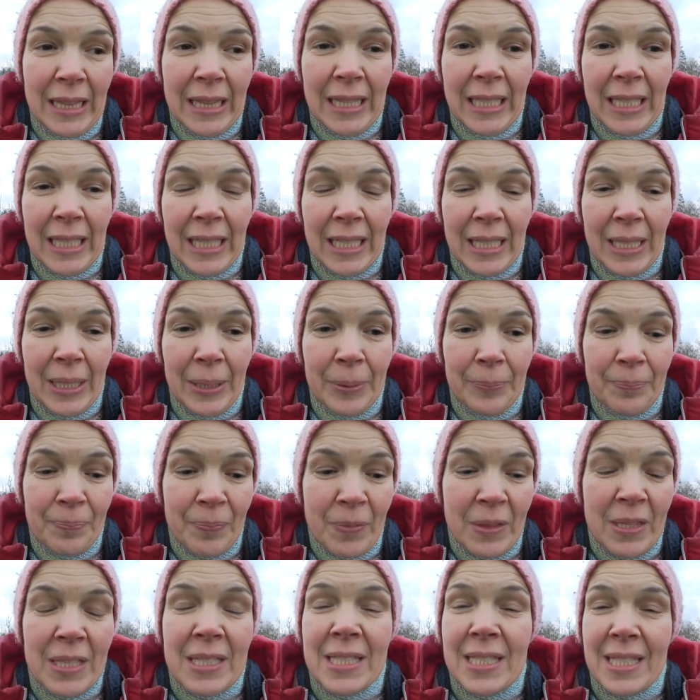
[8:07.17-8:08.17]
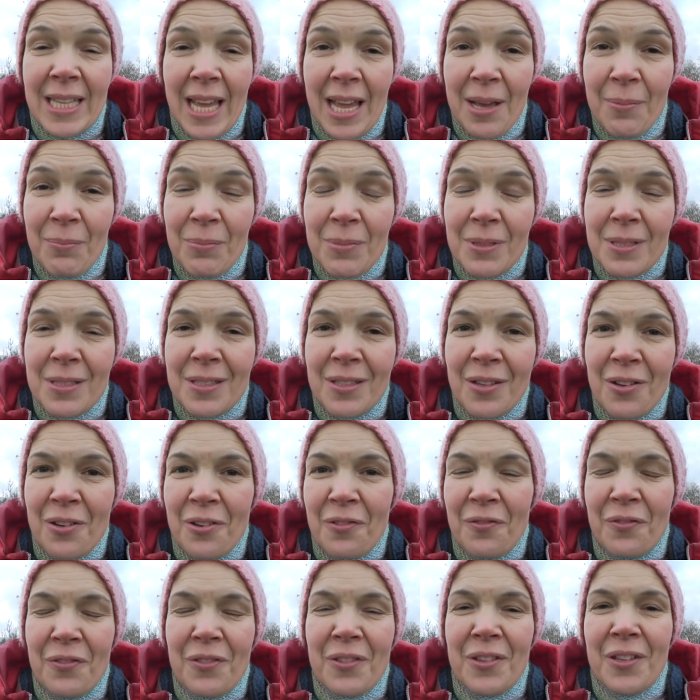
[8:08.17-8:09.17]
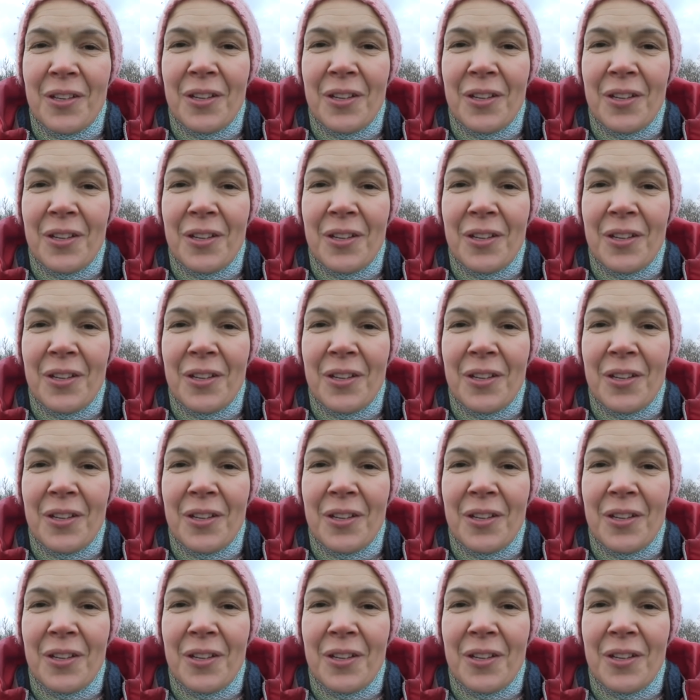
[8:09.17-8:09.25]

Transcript: the stems of